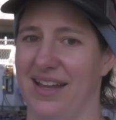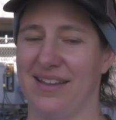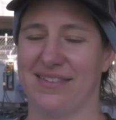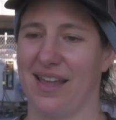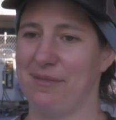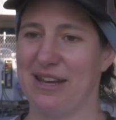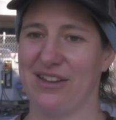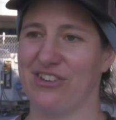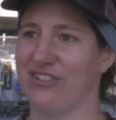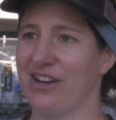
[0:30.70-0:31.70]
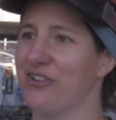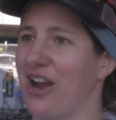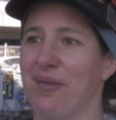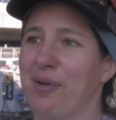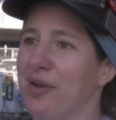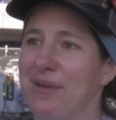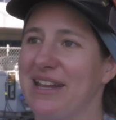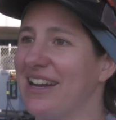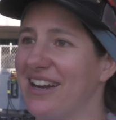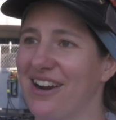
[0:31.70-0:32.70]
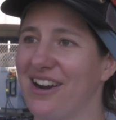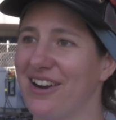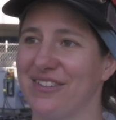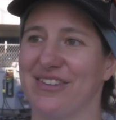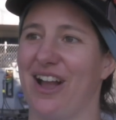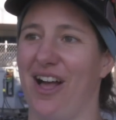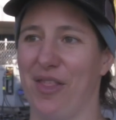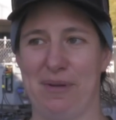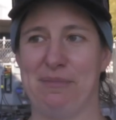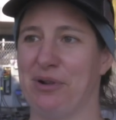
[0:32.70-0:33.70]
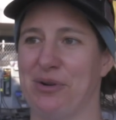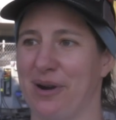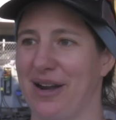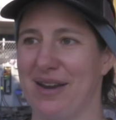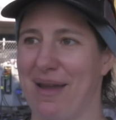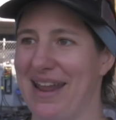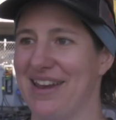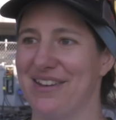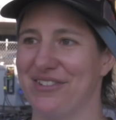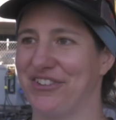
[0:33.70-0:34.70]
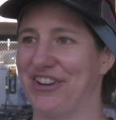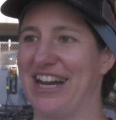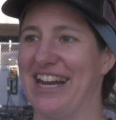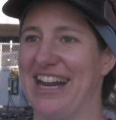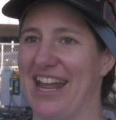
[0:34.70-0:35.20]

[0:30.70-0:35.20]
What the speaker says: It's just incredible to be here, to see all the people who are in my industry.